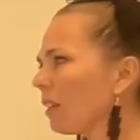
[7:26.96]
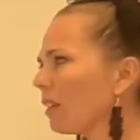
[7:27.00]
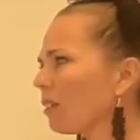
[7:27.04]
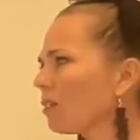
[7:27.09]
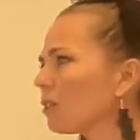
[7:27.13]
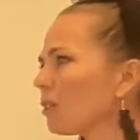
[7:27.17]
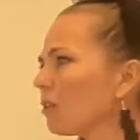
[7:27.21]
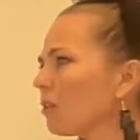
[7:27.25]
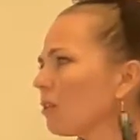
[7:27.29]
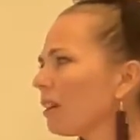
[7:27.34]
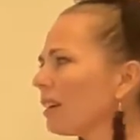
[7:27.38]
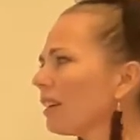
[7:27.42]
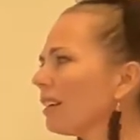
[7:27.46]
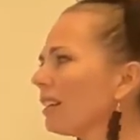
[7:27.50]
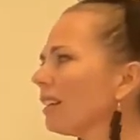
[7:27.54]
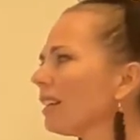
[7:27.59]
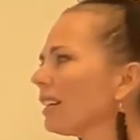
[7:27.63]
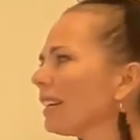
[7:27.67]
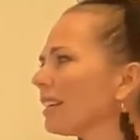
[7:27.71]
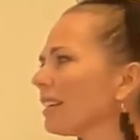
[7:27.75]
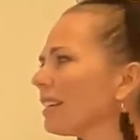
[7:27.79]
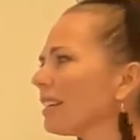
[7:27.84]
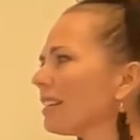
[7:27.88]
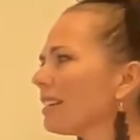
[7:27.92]
So we're going to
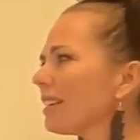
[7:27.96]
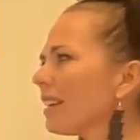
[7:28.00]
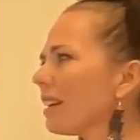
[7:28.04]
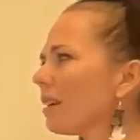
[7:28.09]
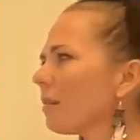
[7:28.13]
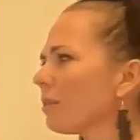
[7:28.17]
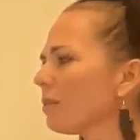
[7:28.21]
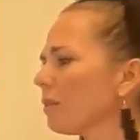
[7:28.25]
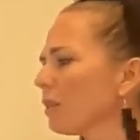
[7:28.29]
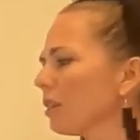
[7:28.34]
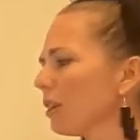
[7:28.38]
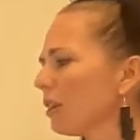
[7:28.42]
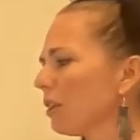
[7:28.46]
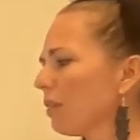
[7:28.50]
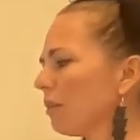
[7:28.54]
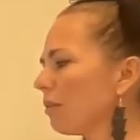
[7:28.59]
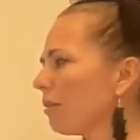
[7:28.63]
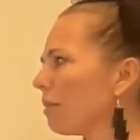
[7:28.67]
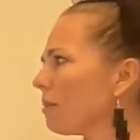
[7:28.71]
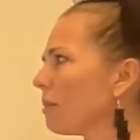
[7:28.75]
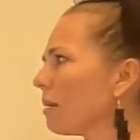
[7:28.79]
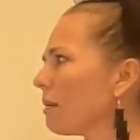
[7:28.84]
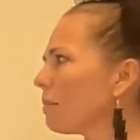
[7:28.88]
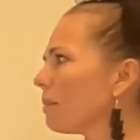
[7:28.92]
look at CO2.
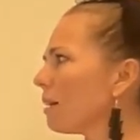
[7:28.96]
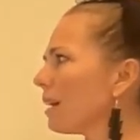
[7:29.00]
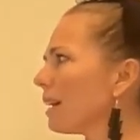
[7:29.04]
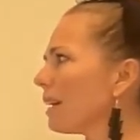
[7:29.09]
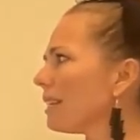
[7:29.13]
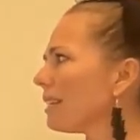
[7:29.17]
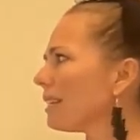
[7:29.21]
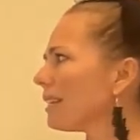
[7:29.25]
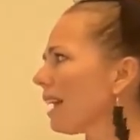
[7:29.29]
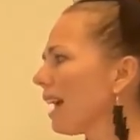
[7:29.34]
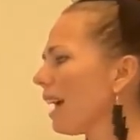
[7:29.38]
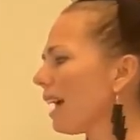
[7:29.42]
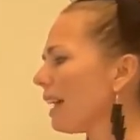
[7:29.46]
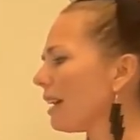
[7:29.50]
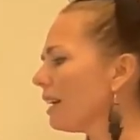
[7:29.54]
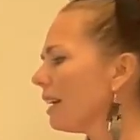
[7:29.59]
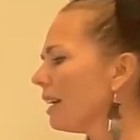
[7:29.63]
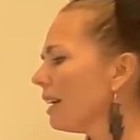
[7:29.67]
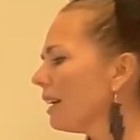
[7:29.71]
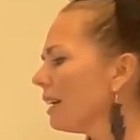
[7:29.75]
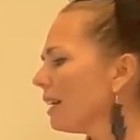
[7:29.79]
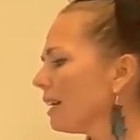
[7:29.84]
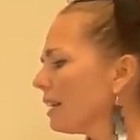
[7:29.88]
Remember I said